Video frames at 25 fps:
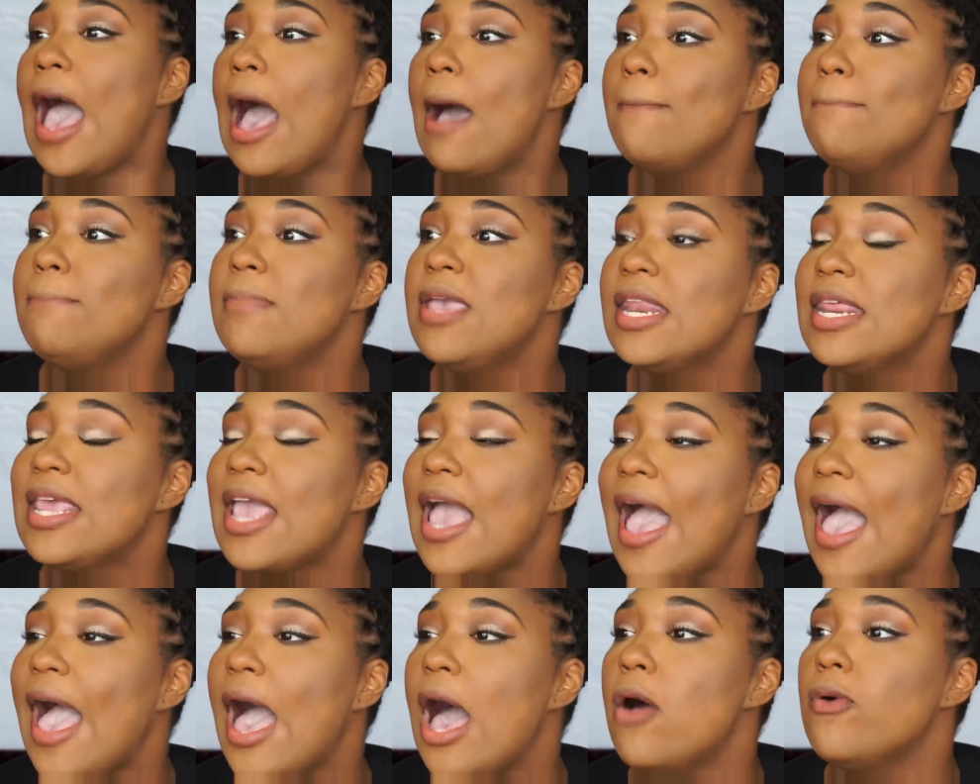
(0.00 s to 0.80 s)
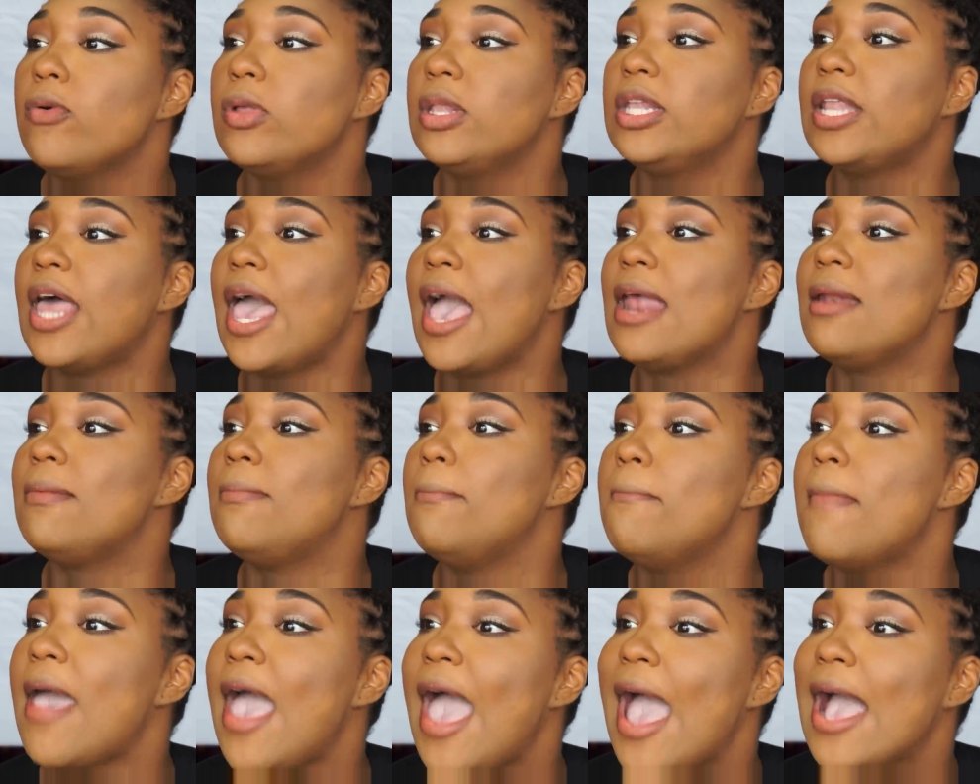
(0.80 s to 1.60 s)
media outlet,
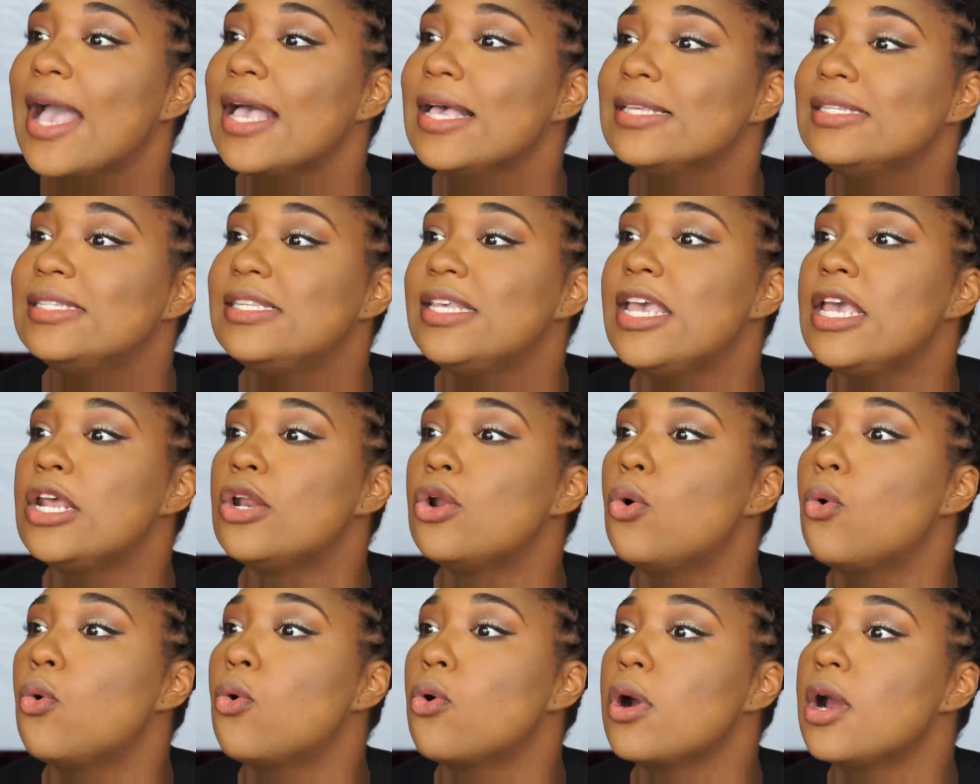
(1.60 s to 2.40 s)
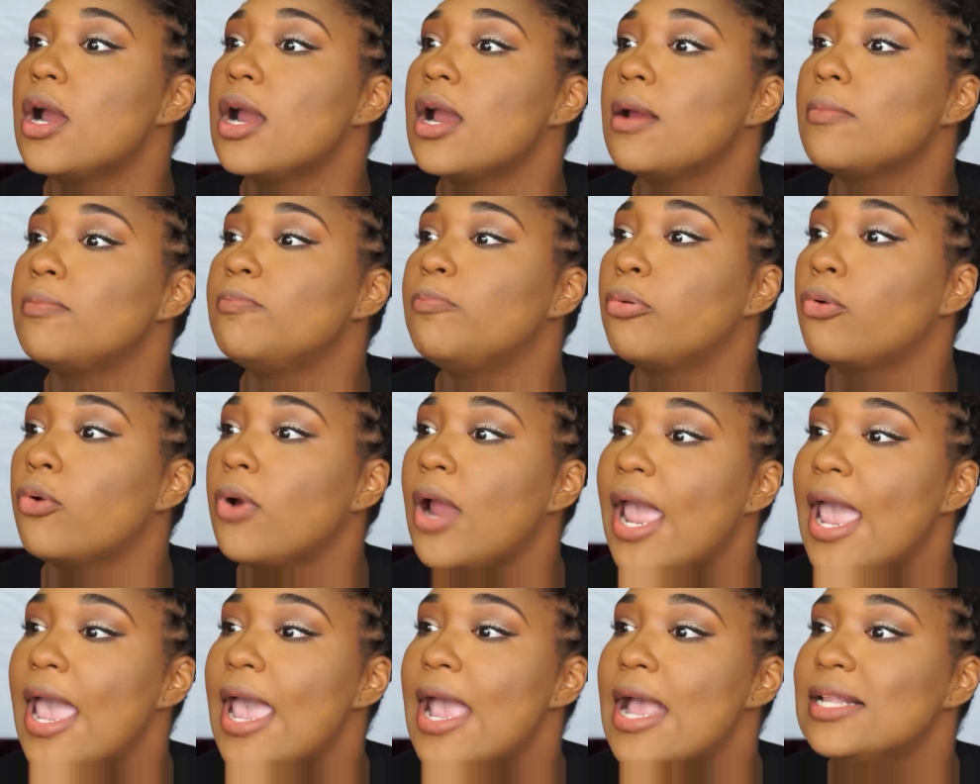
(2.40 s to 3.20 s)
magazine, or
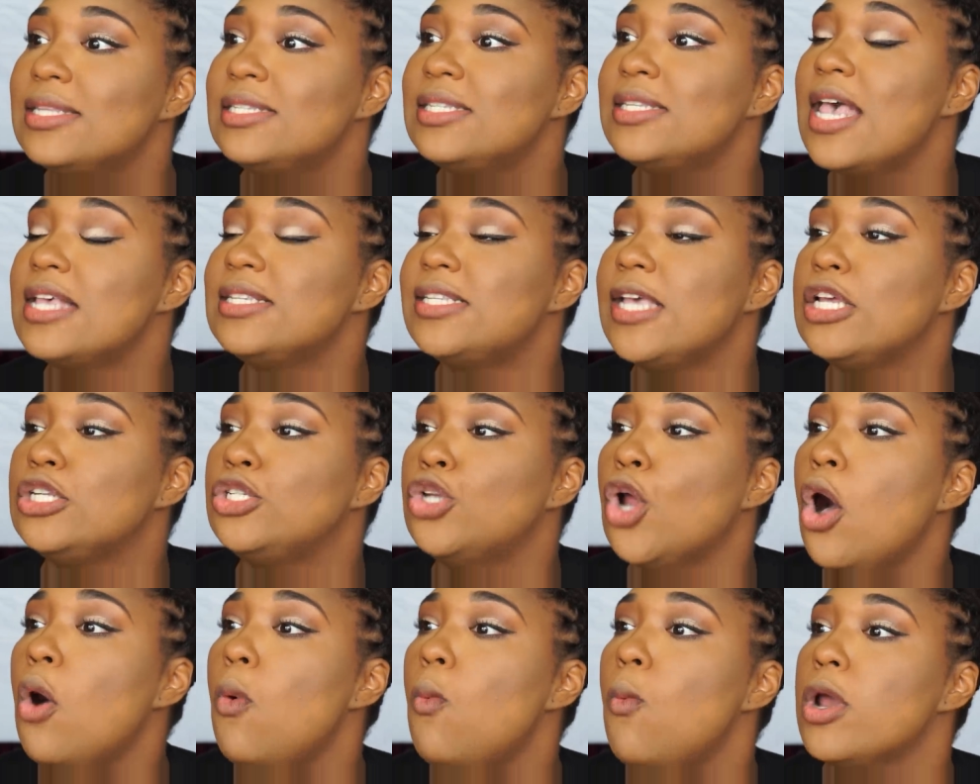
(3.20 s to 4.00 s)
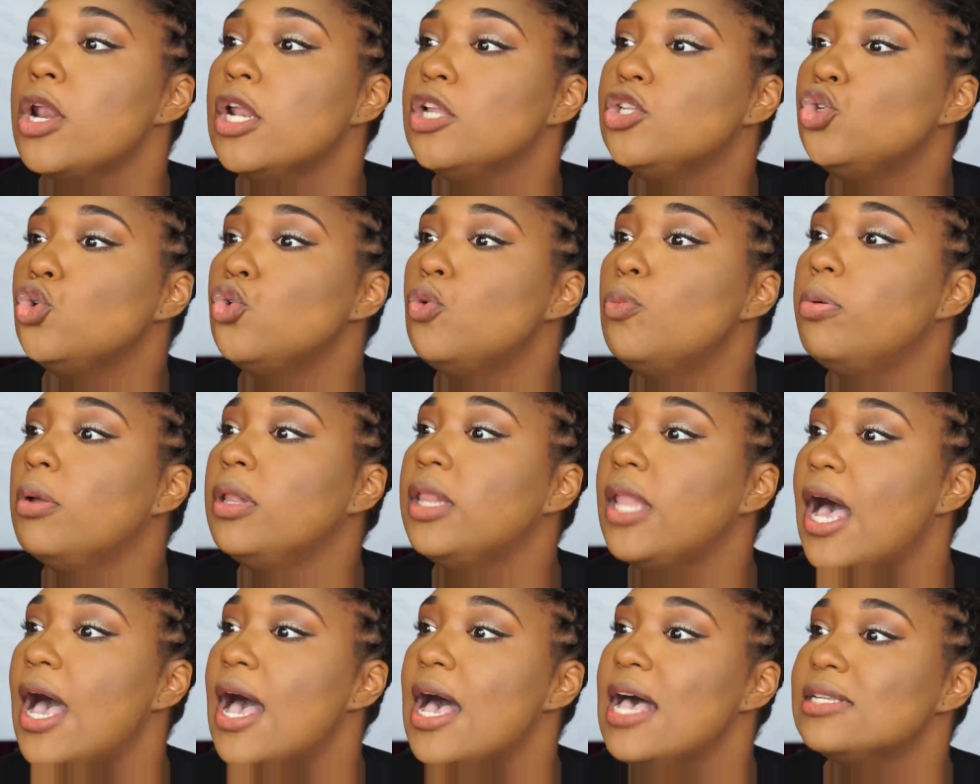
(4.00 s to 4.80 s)
brand says they don't want to do
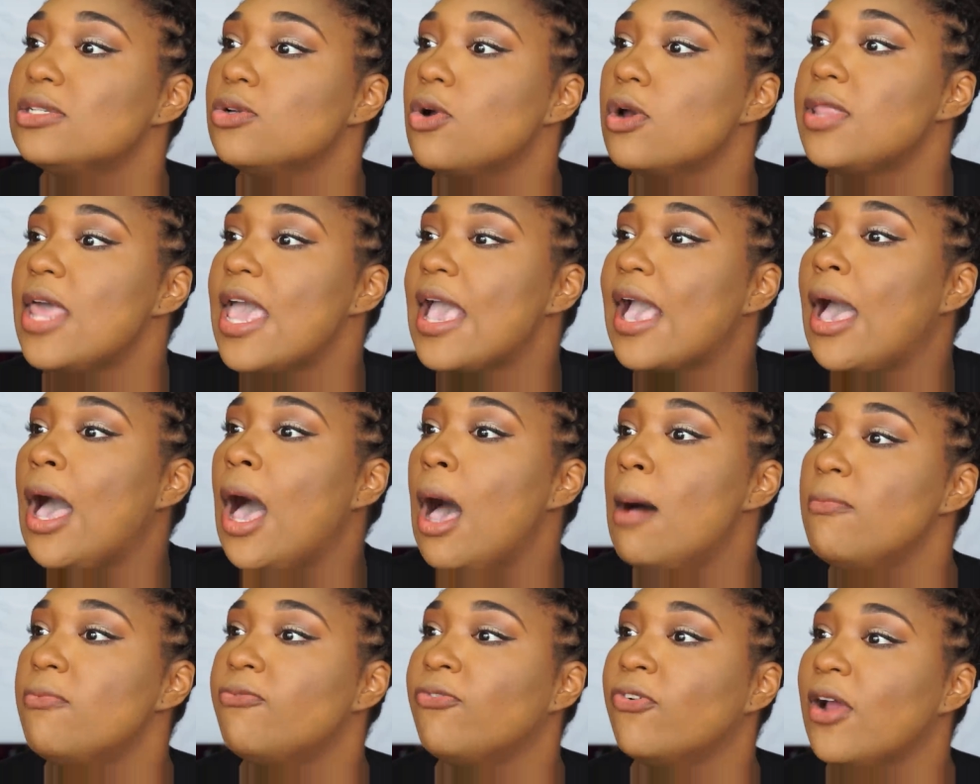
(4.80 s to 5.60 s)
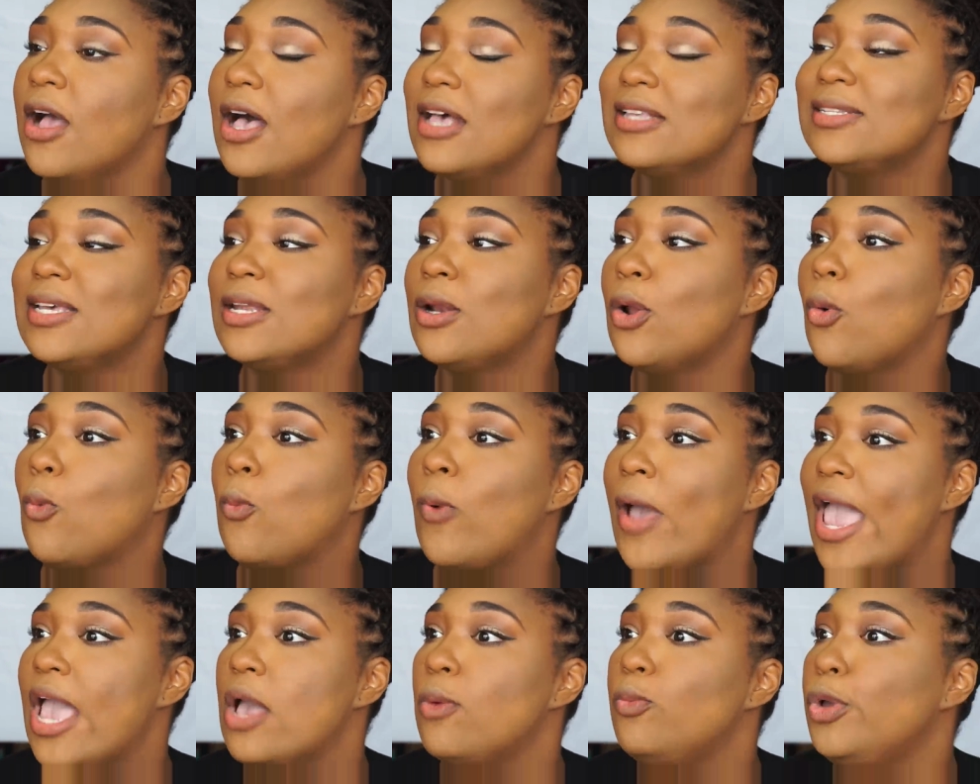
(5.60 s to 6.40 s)
plus, or they come for us in a
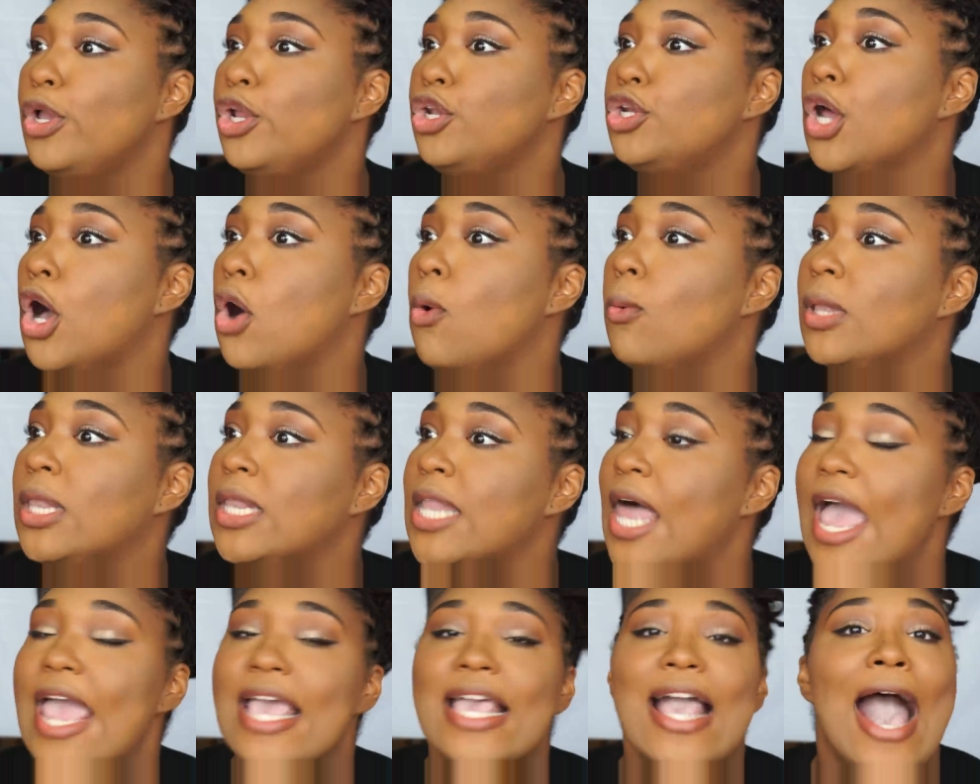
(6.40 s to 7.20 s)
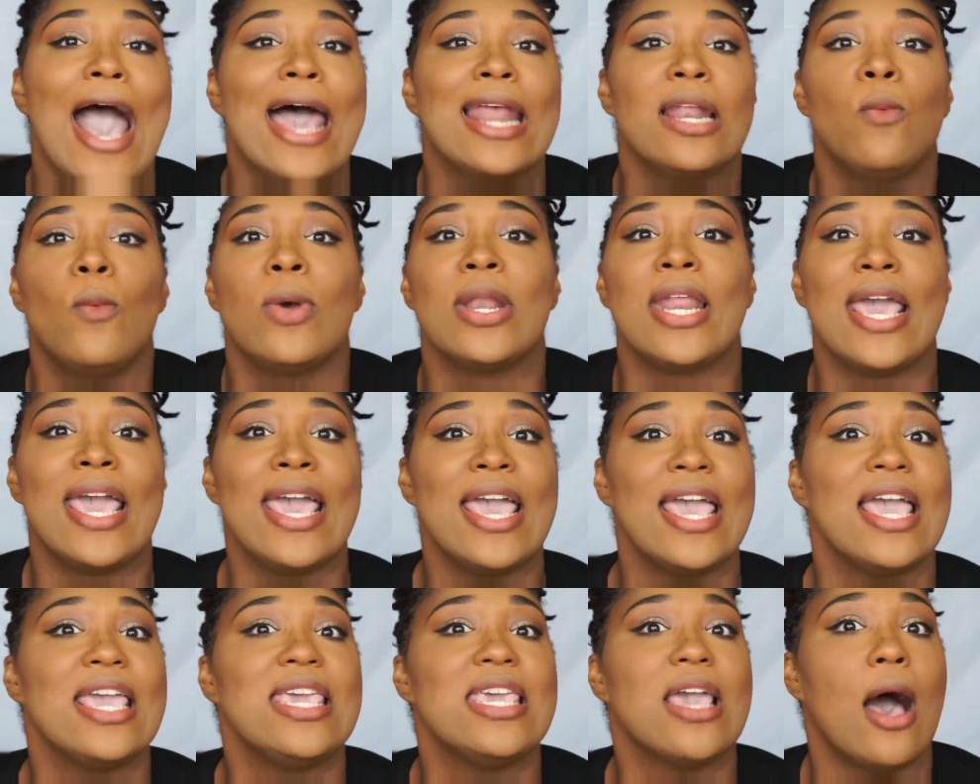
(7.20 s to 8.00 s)
way we don't like, I don't want to
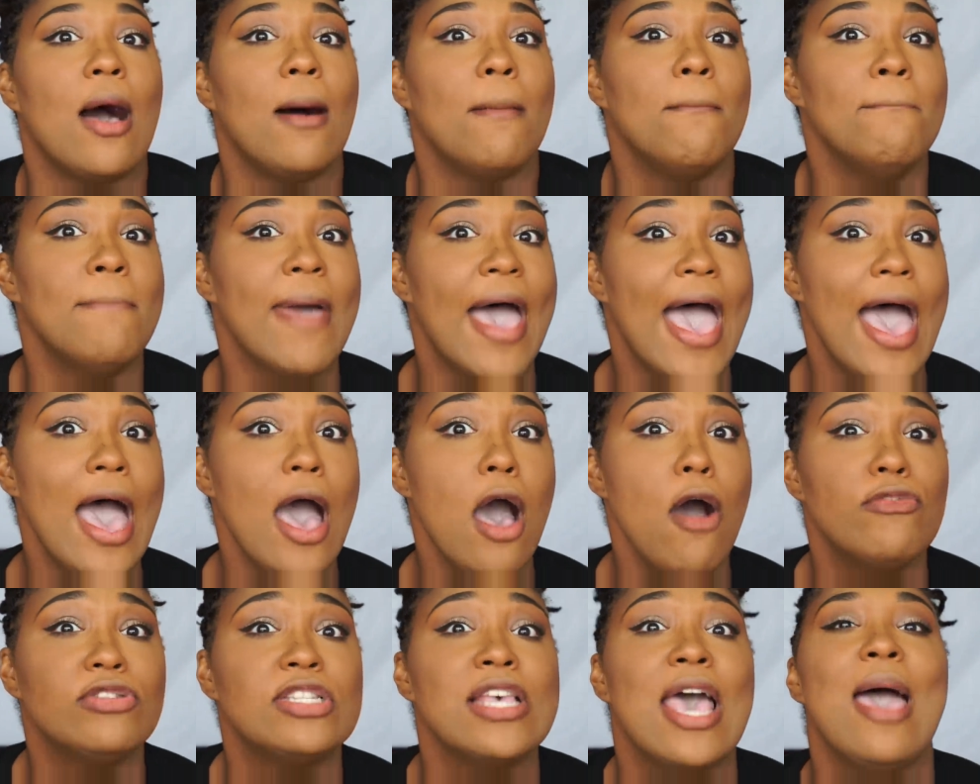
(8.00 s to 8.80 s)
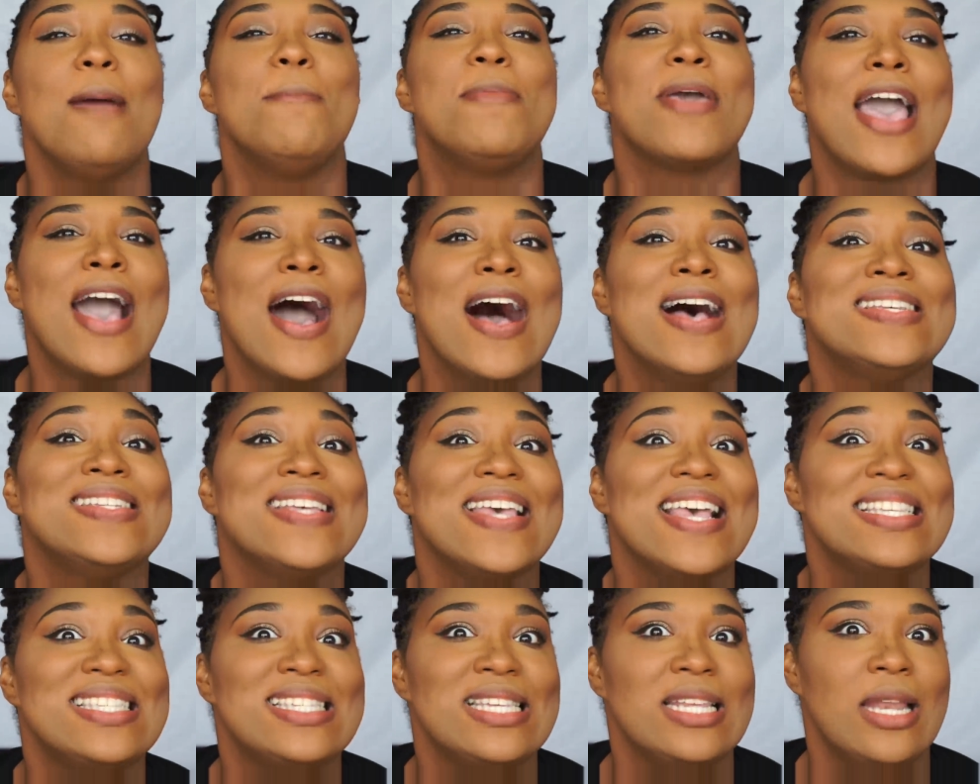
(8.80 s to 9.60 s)
hear y'all mouths because
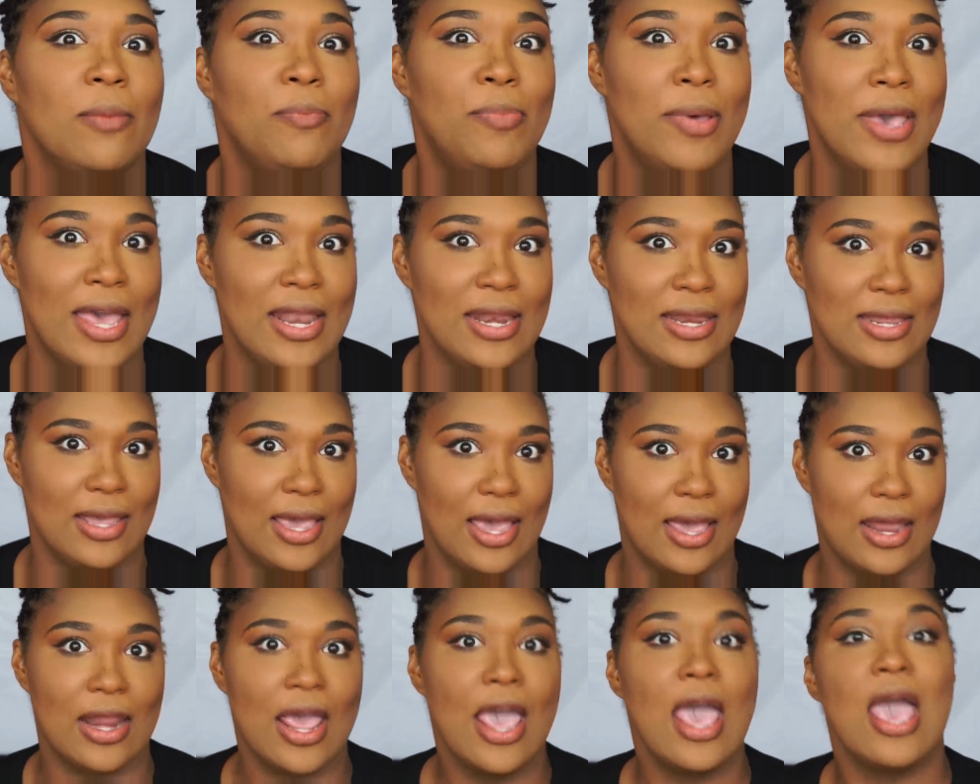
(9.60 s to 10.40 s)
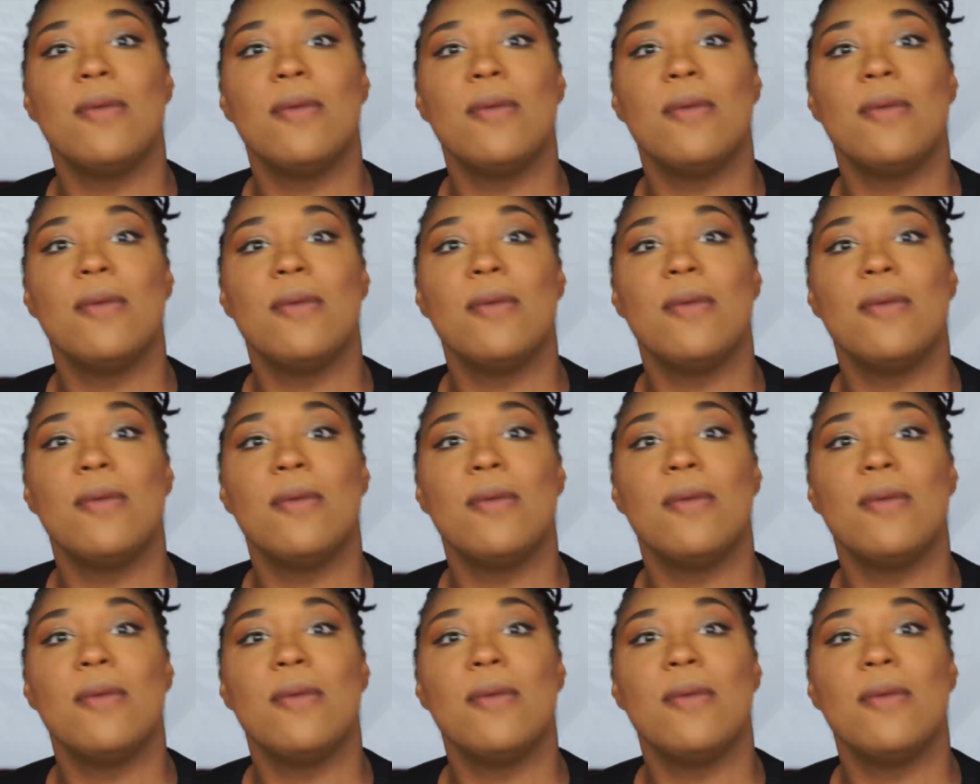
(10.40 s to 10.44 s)
it's an opinion.